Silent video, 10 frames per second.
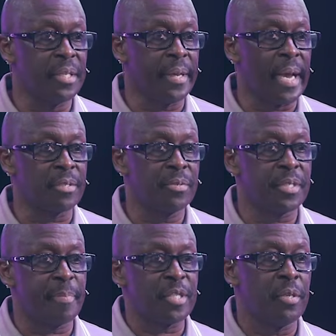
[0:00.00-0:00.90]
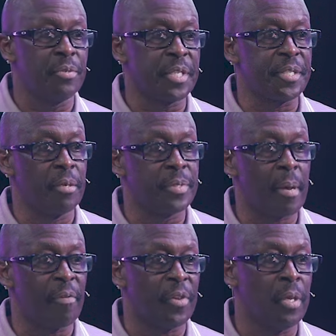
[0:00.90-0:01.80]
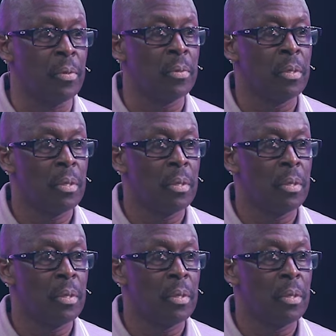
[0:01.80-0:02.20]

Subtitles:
seen castles, especially those that sit on top of a hill.